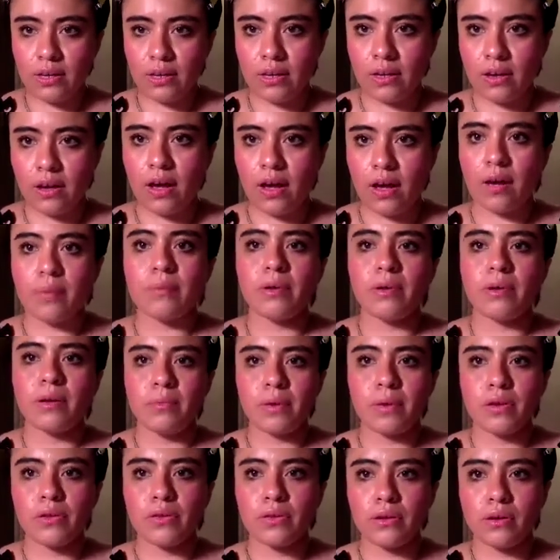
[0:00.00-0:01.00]

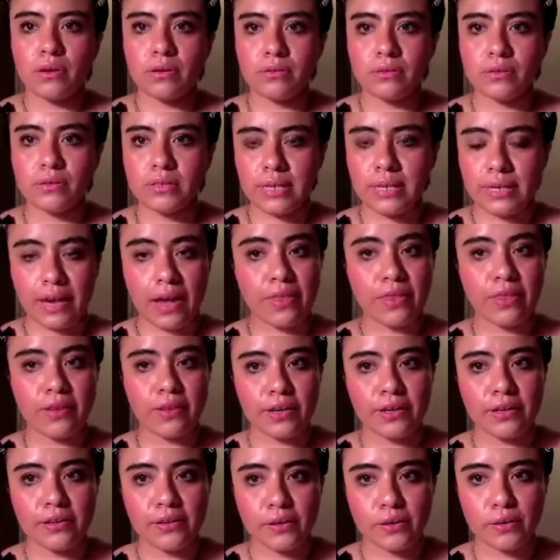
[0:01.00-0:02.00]
among those like
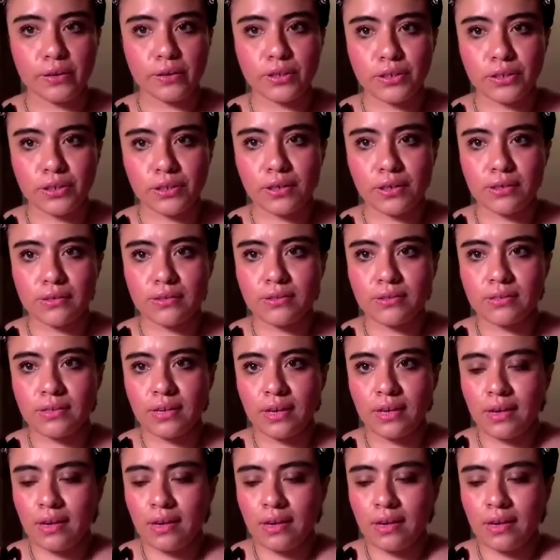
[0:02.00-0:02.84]
ethnic literatures.